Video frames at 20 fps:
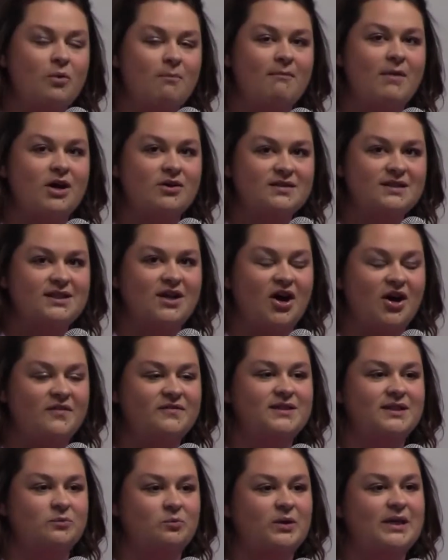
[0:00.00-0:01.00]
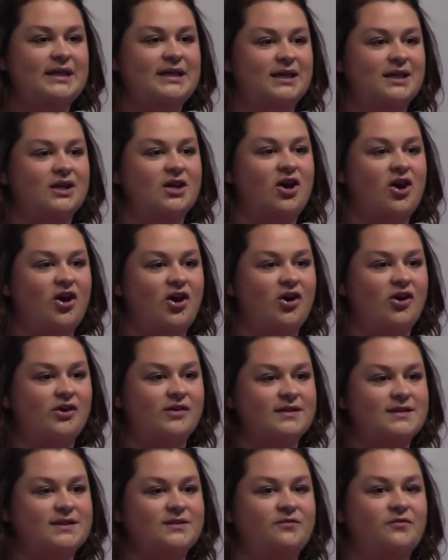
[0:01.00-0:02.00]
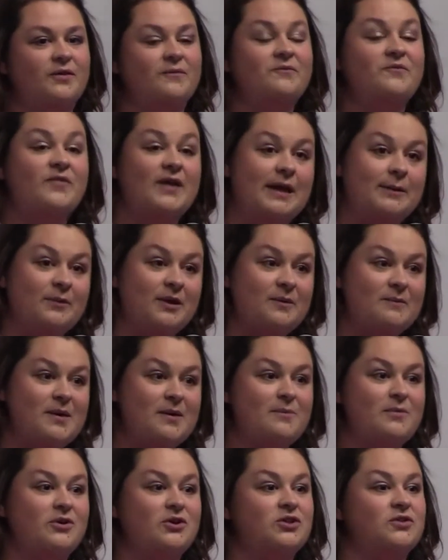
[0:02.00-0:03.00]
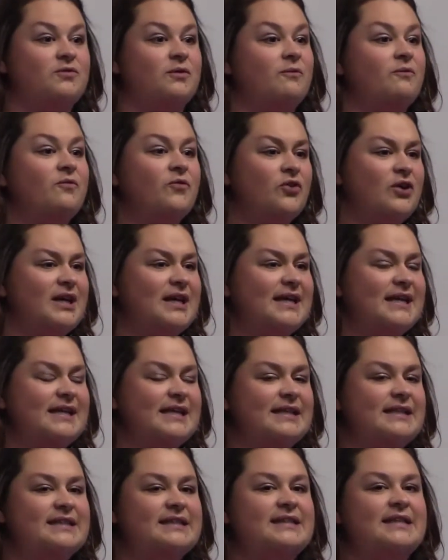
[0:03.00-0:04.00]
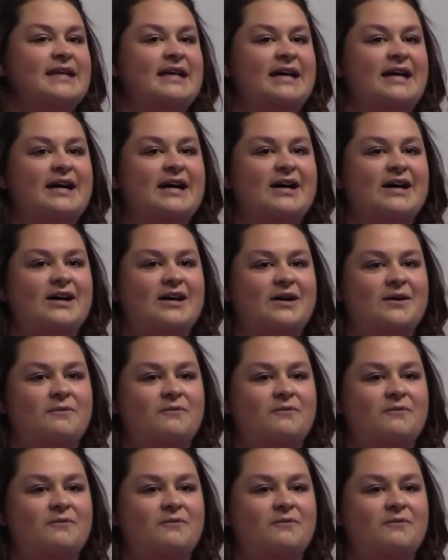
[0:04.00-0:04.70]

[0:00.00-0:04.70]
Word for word: Organizers say they felt the time was right to launch another resource the community could